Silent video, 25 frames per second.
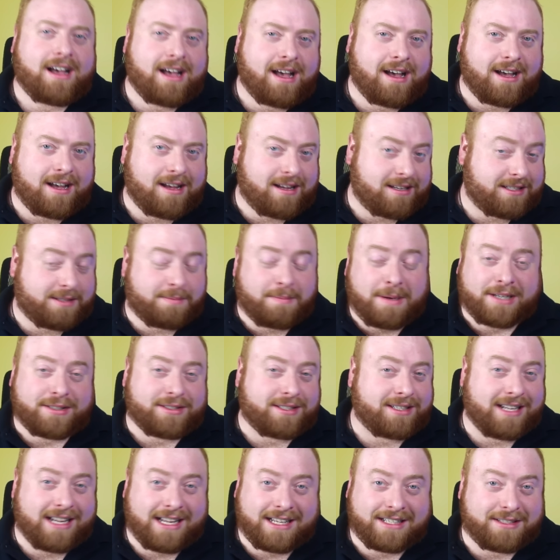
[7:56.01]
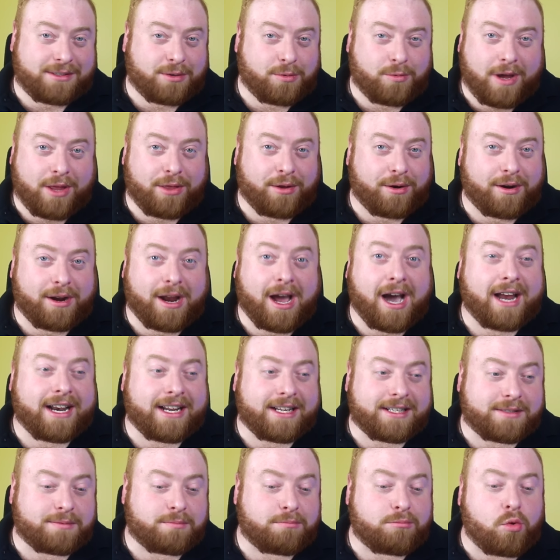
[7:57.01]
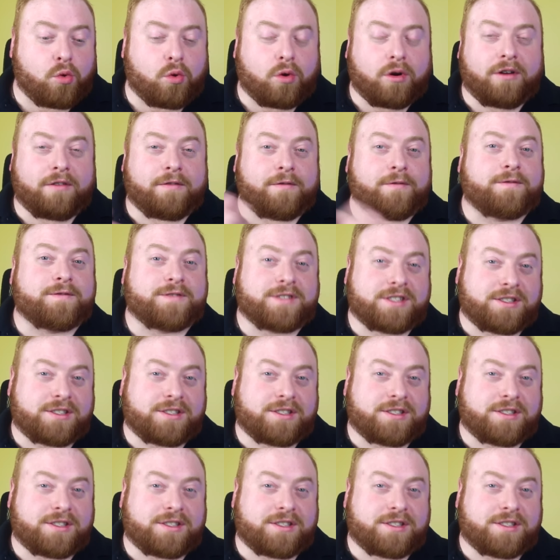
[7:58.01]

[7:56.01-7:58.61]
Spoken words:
especially as to whether or not it's more of